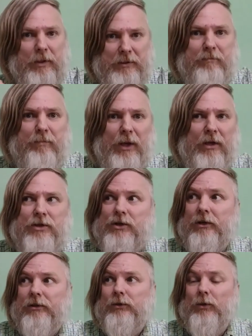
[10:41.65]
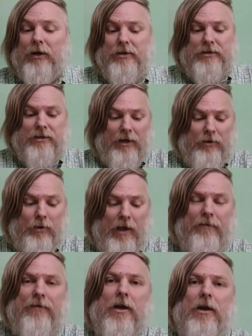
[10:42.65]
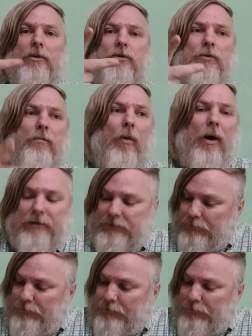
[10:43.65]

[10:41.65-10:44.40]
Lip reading: but pictures, you understand, you have 2 parts,